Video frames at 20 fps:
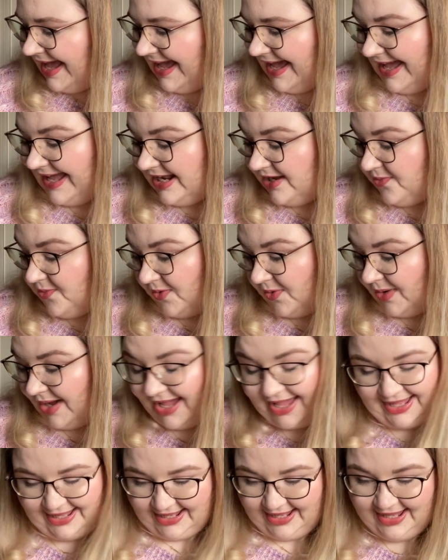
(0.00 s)

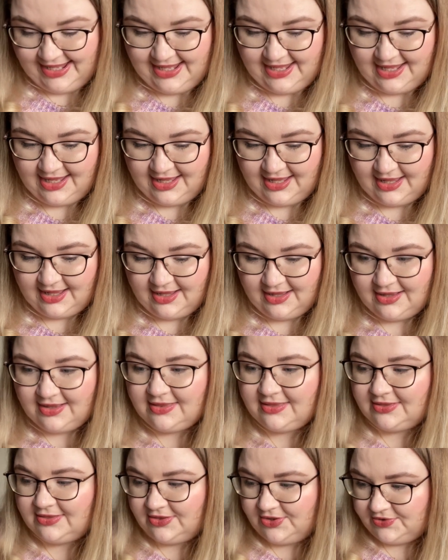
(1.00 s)
anyway,
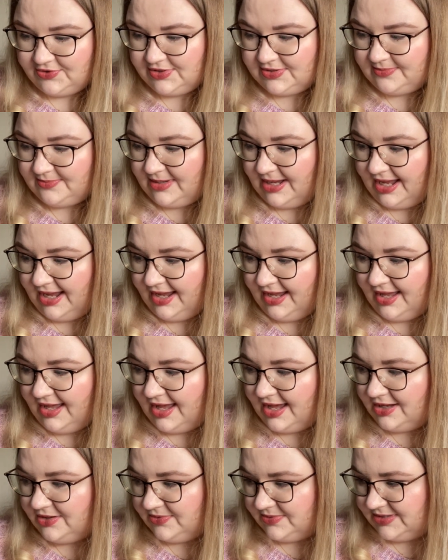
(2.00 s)
those are my
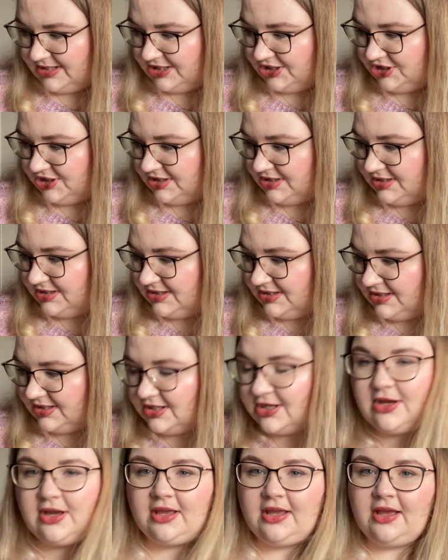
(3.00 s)
acquisitions.
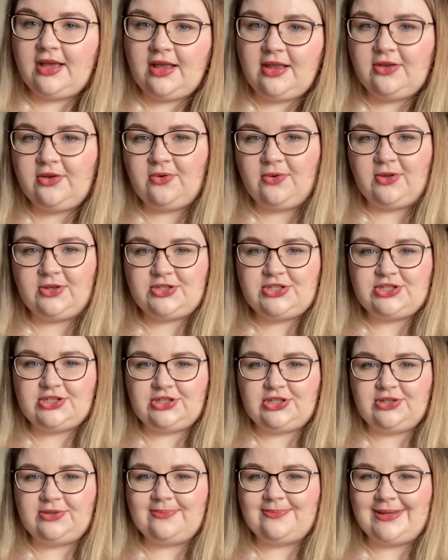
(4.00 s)
Now I'll go on
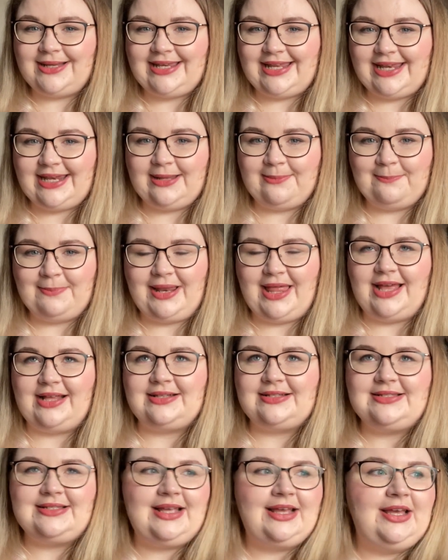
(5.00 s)
to my knitting
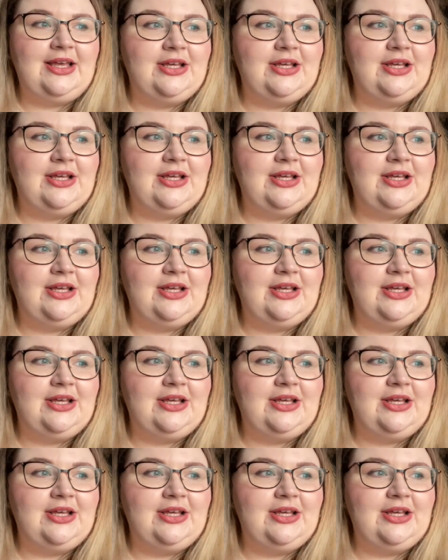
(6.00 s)
plans.